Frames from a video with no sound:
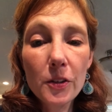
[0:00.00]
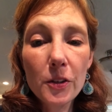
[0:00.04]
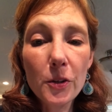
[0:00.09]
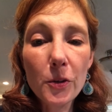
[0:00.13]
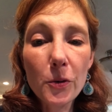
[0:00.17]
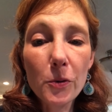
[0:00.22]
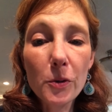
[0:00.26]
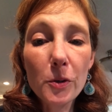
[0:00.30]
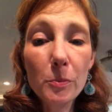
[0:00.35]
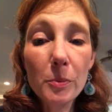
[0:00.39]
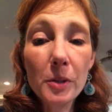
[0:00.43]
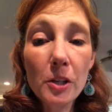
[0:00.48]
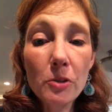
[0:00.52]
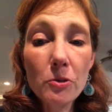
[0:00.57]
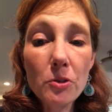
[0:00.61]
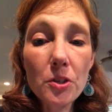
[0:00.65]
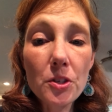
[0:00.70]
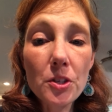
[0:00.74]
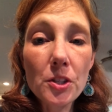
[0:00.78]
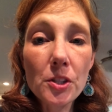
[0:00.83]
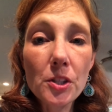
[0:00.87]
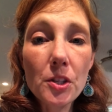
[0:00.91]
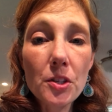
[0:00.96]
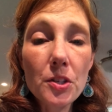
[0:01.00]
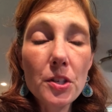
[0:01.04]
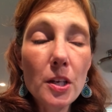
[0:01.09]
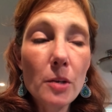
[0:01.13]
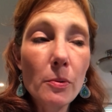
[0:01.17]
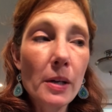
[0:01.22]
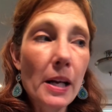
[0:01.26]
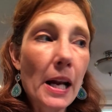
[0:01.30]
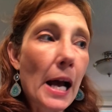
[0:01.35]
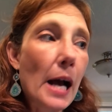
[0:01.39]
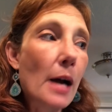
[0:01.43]
it will be interesting to see
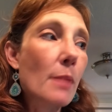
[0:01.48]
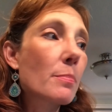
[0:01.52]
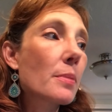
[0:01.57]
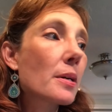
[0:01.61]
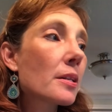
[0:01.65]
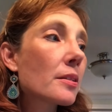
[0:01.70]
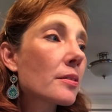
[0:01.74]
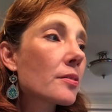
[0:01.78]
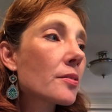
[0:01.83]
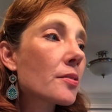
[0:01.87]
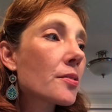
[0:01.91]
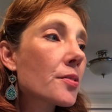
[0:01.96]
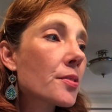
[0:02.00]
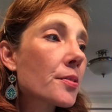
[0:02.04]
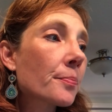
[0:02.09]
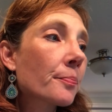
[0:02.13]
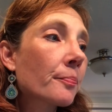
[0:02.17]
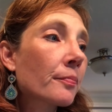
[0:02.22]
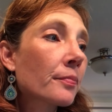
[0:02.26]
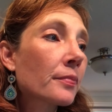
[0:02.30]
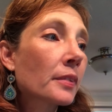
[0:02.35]
what happens.